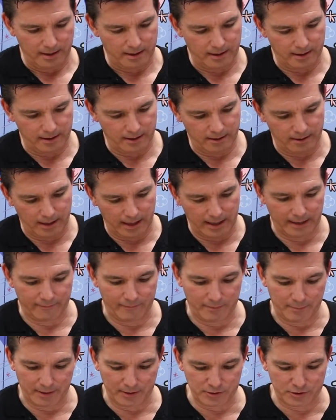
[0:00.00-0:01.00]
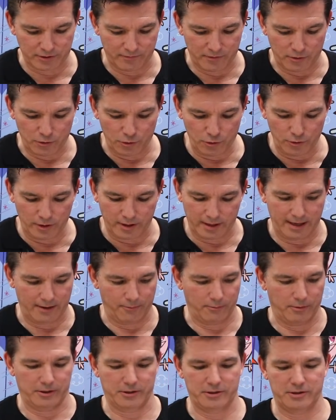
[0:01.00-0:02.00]
Here, I got a bunch of NOOG
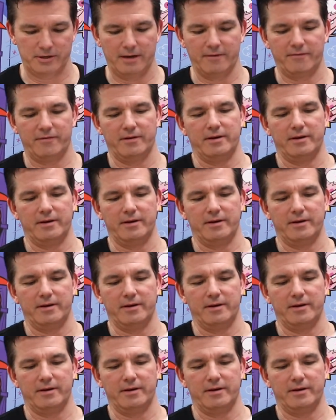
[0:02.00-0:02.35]
Network stuff